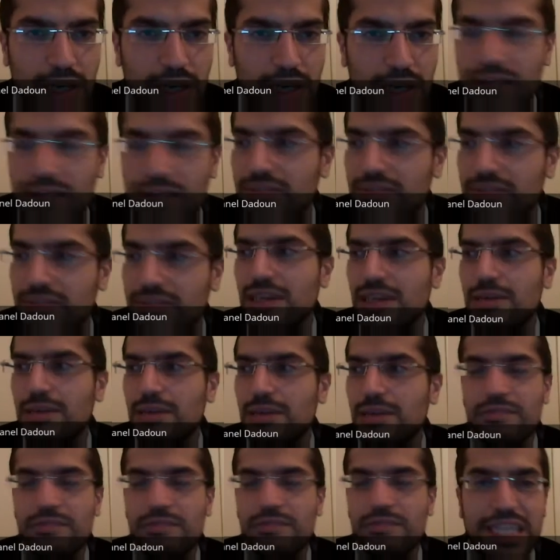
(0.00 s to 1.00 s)
First of all, we
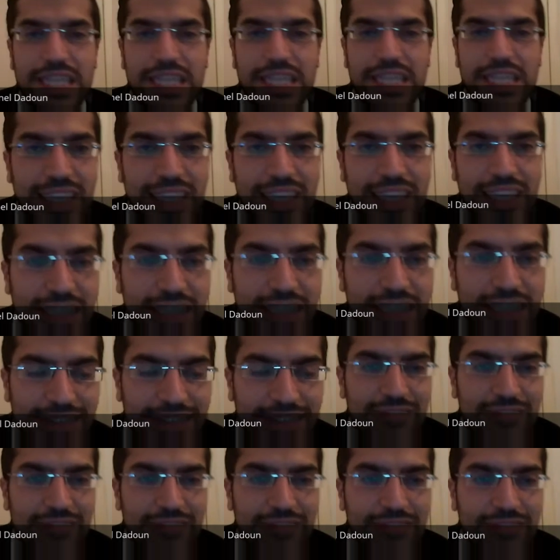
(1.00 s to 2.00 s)
learned
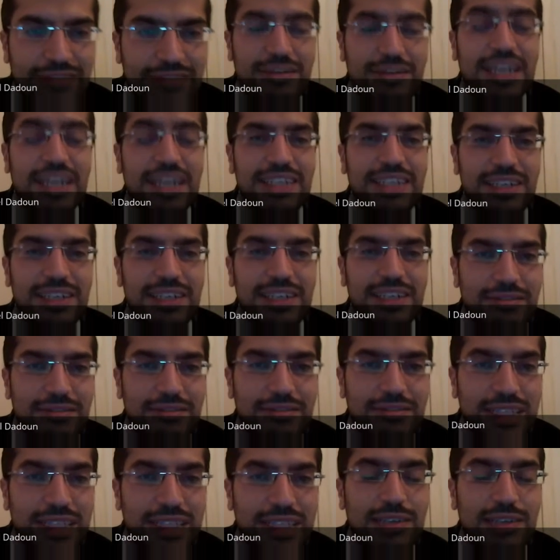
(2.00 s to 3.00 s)
Vayehi is
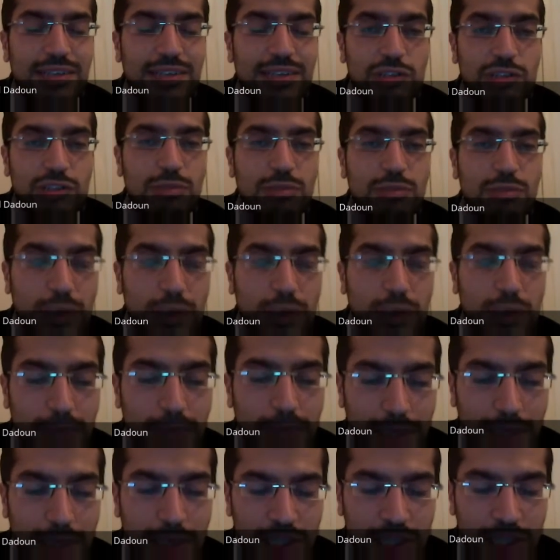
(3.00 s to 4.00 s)
Vayi
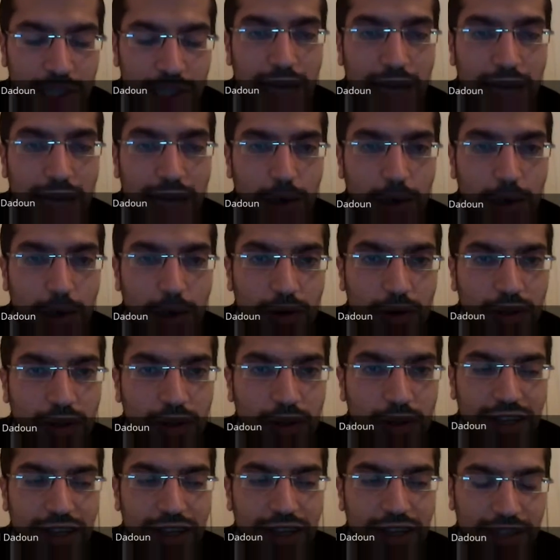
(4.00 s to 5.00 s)
Lashon
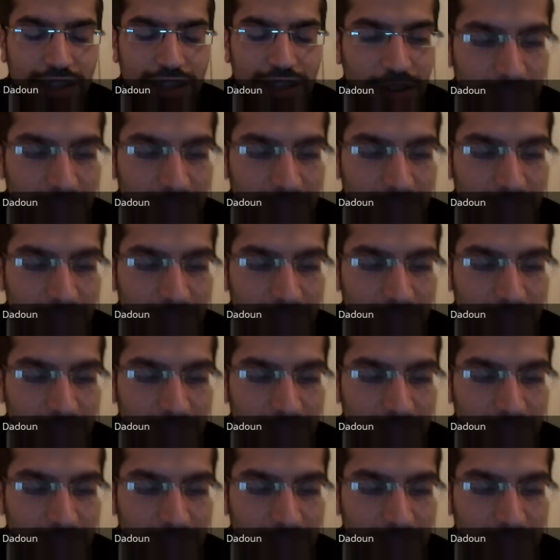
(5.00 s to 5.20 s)
Beshalach